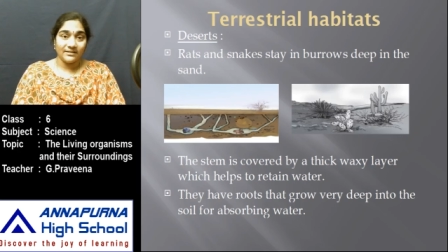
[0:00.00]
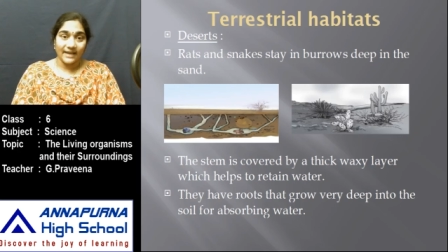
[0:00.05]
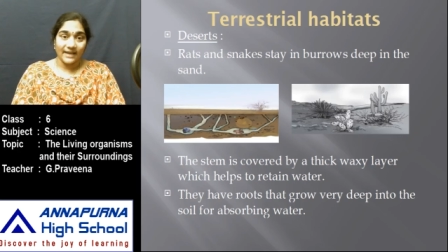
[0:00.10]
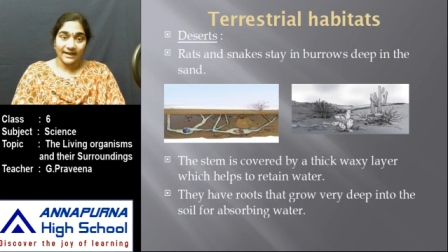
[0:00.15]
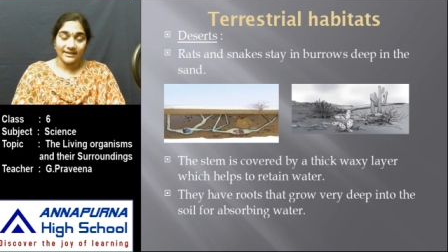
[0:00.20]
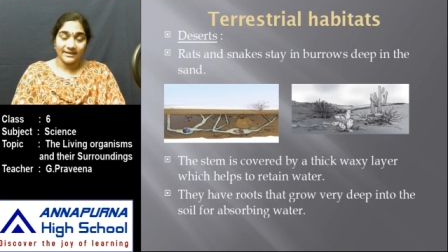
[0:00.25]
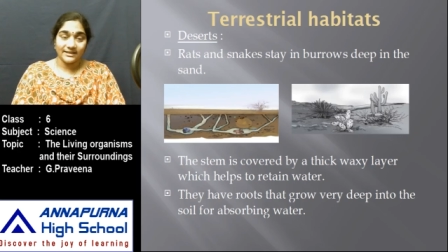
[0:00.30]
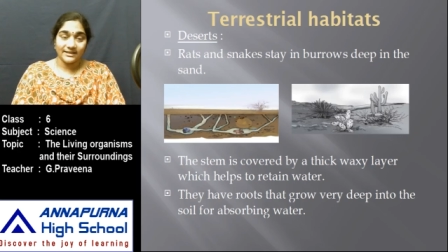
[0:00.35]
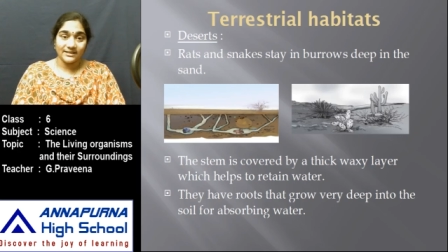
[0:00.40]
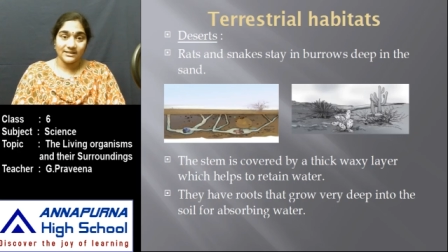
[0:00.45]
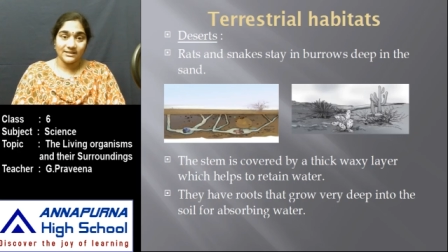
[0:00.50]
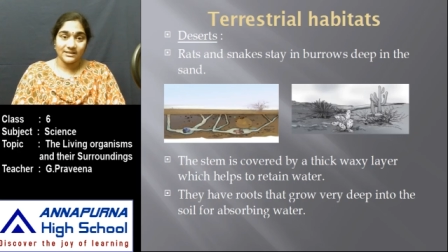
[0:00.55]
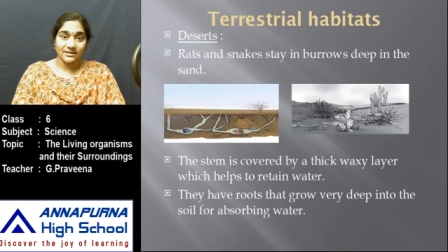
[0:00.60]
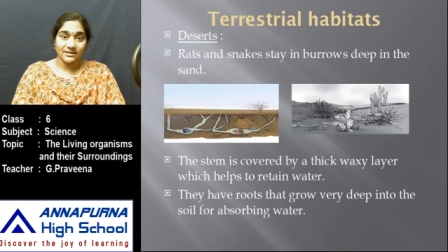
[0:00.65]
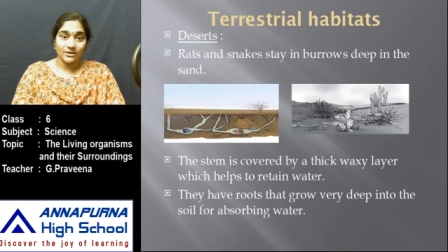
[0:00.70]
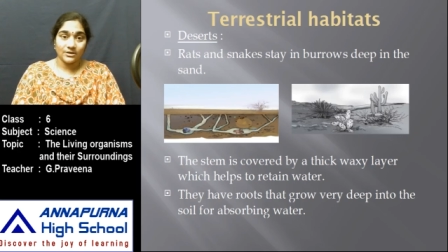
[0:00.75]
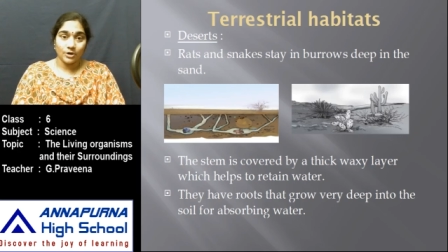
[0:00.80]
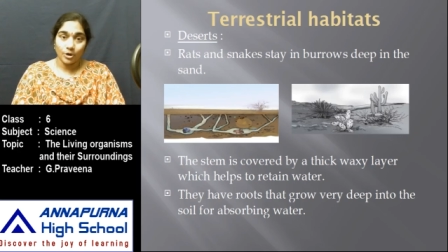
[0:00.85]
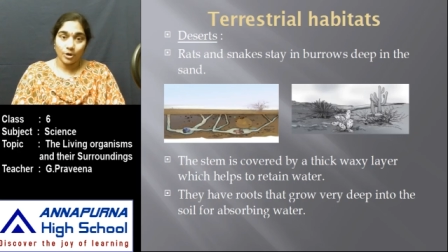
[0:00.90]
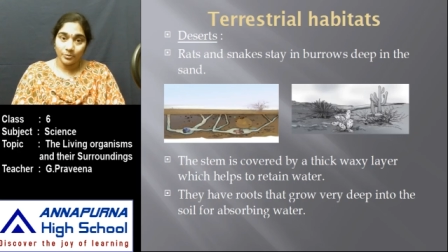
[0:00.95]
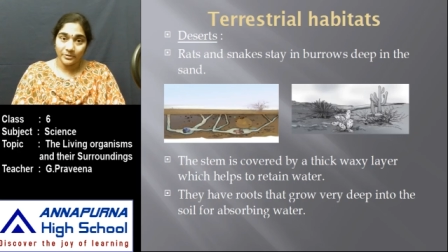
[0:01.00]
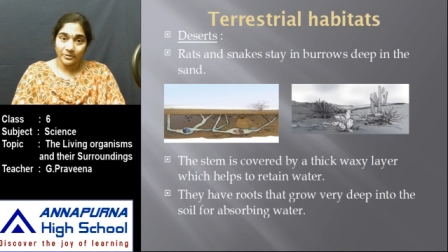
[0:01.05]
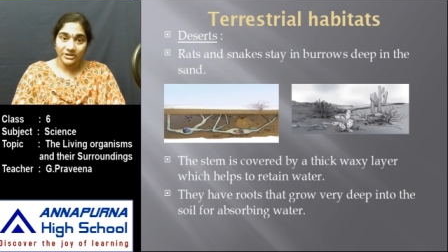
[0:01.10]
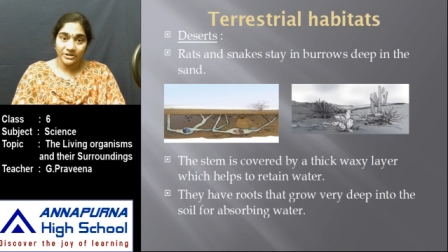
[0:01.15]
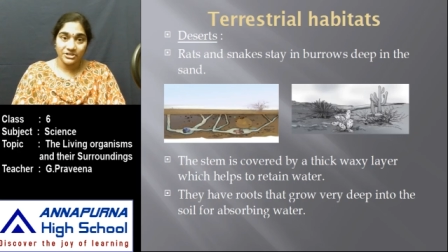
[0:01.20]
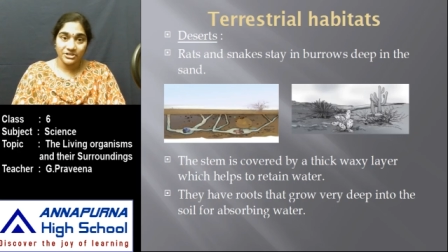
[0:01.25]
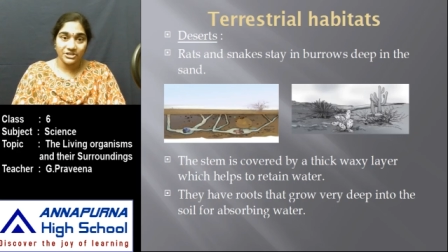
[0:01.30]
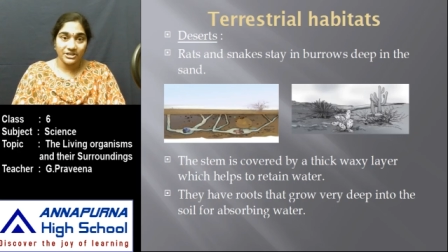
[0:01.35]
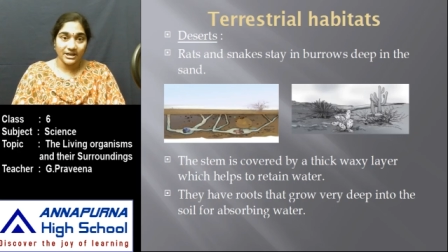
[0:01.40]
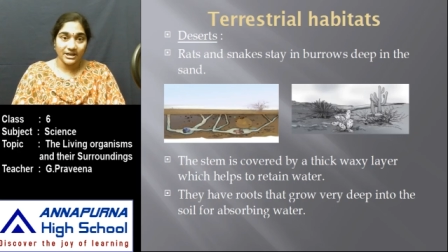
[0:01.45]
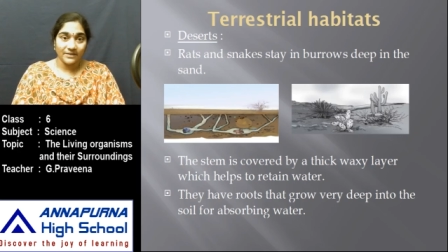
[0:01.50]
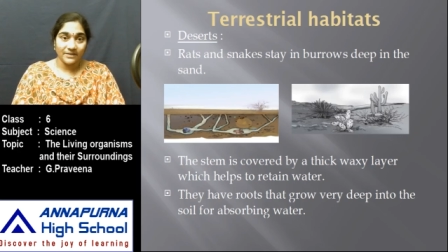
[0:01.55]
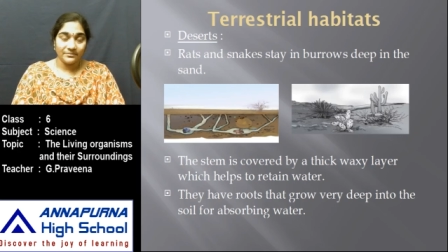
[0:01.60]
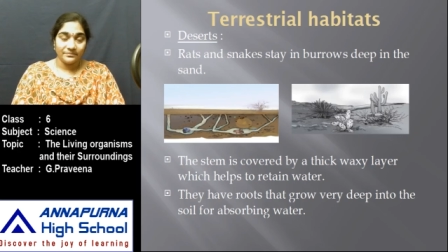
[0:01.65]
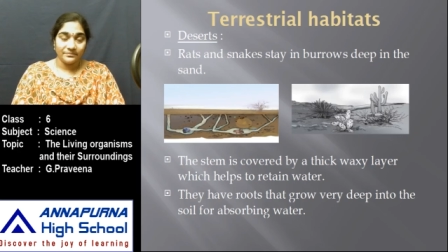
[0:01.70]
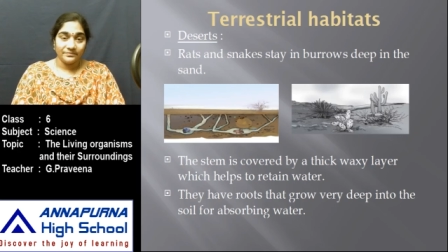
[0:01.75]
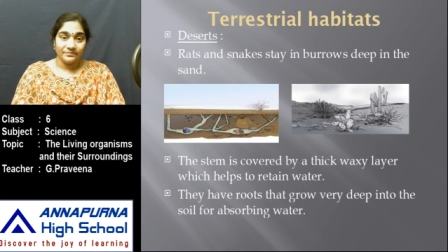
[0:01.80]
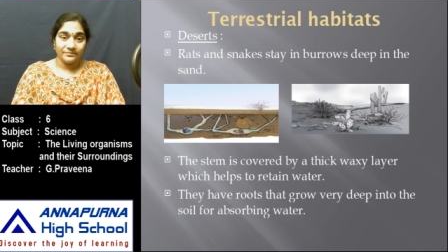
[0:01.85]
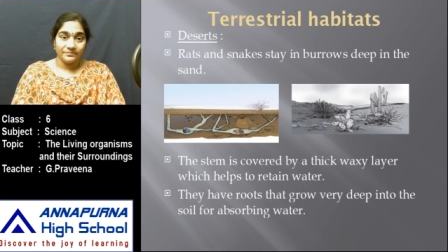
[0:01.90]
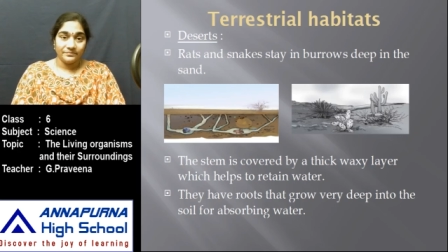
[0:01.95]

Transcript: cactus, opuntia,